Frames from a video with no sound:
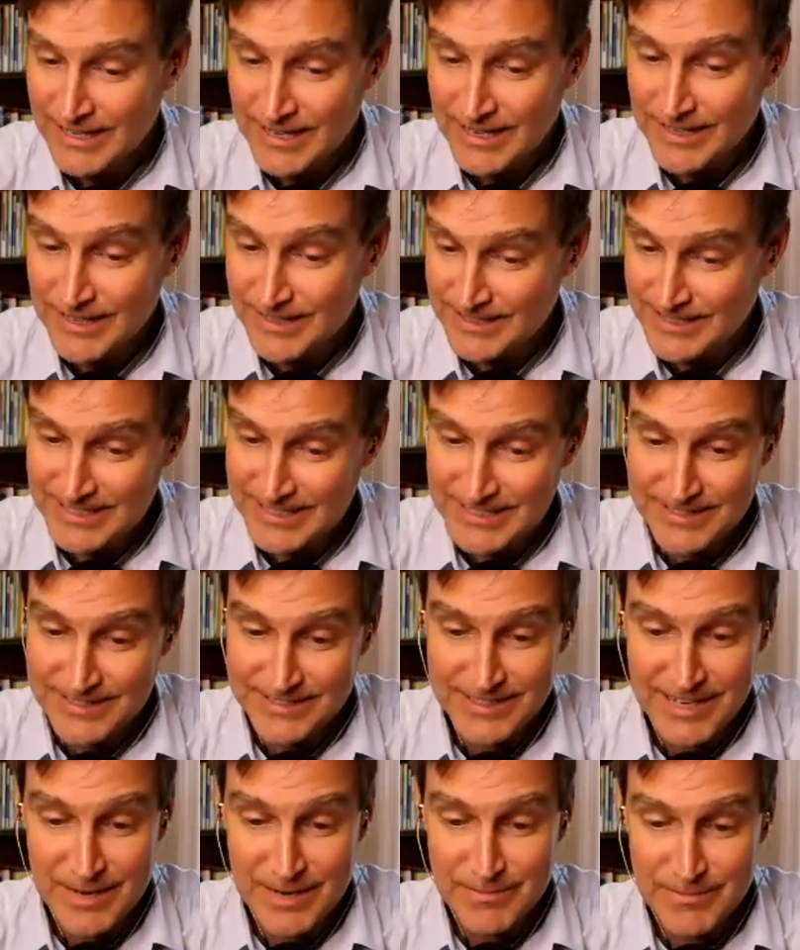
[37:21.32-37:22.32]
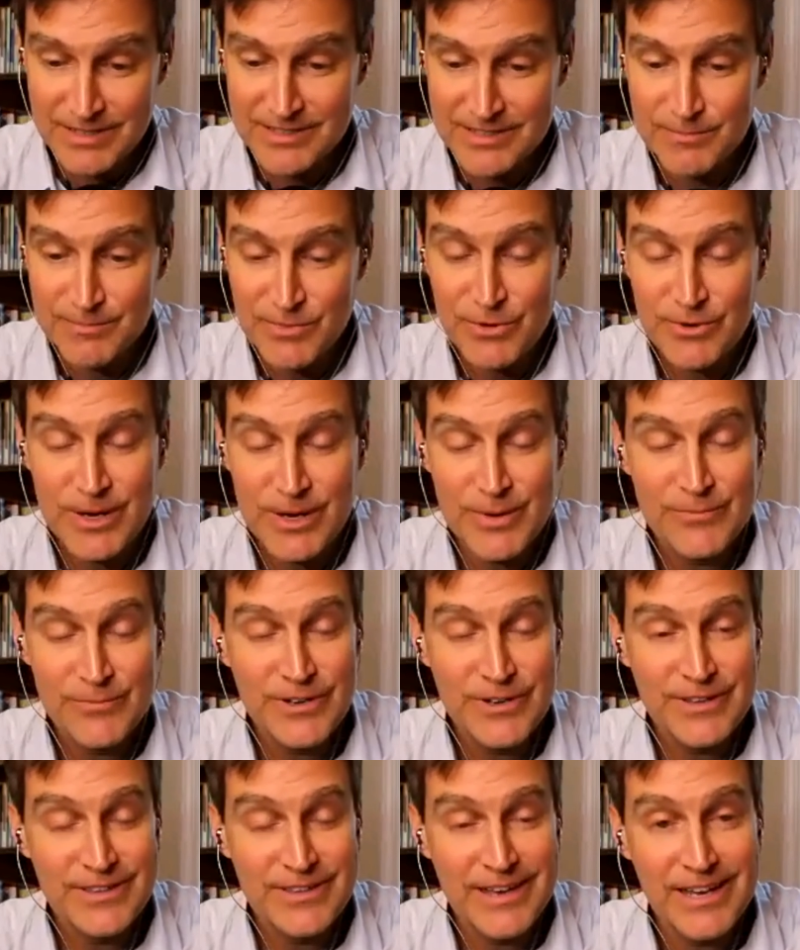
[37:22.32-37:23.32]
Uh, Signe Simon and Simone
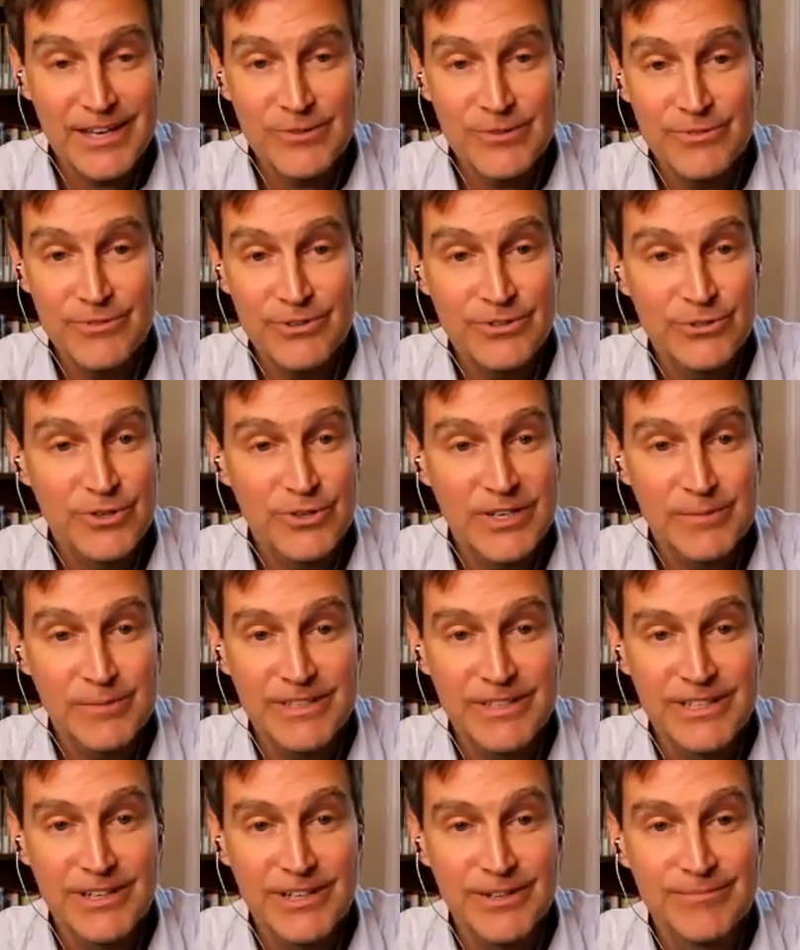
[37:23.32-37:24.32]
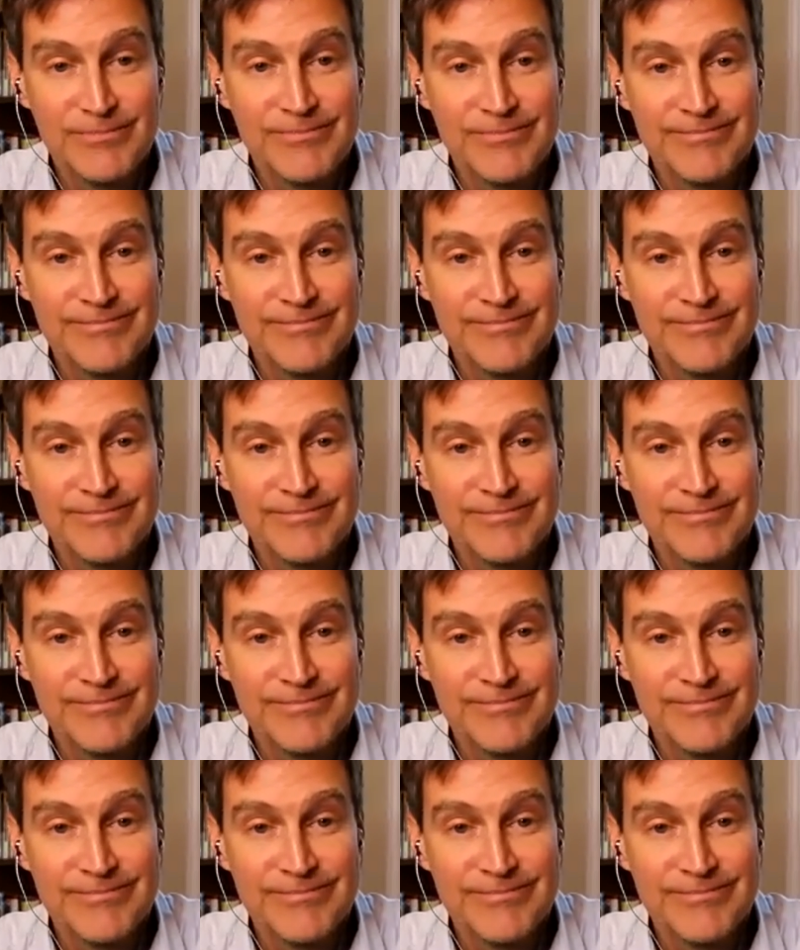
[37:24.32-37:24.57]
Humphrey, thank you for joining me here.